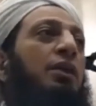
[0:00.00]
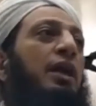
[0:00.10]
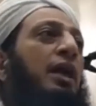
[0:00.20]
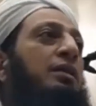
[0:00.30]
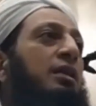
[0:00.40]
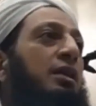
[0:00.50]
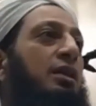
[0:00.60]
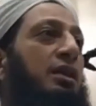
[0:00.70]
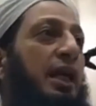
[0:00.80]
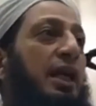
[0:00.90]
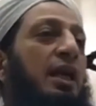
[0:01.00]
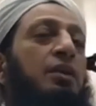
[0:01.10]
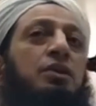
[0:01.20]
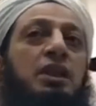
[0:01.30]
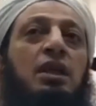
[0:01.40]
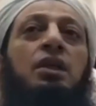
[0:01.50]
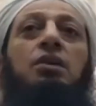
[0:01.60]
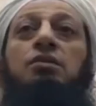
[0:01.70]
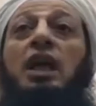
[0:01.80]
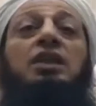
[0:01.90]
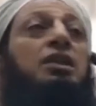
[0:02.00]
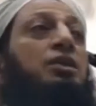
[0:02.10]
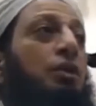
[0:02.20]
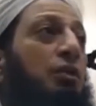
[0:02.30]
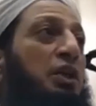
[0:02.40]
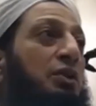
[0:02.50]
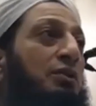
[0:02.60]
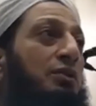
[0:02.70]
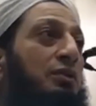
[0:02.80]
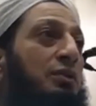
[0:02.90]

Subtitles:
that they can really raise a generation.